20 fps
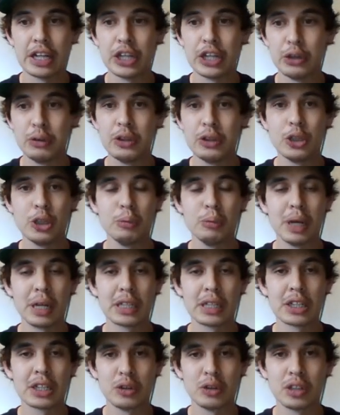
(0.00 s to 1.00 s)
YouTube
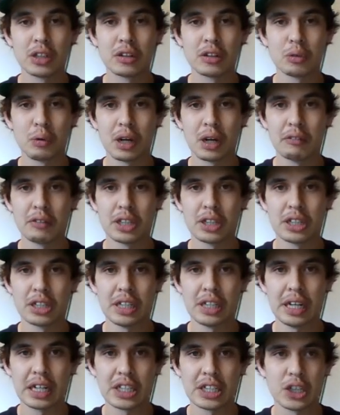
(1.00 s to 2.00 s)
exclusives of what I was
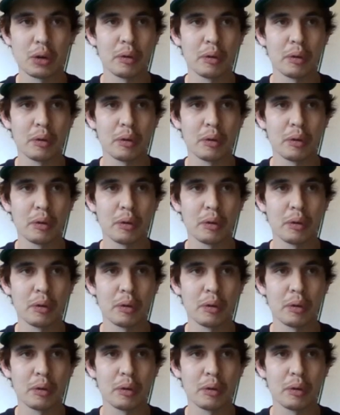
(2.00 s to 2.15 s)
just saying.